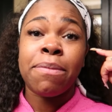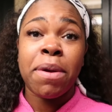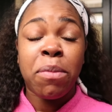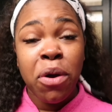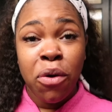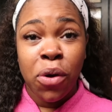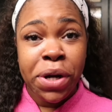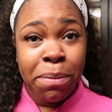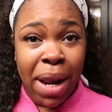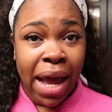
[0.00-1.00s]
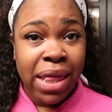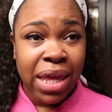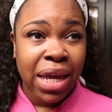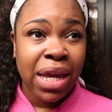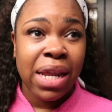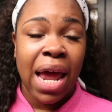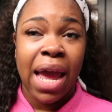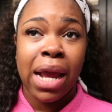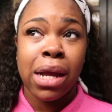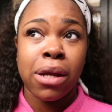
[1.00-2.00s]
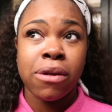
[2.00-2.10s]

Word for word: the memo on the black thing like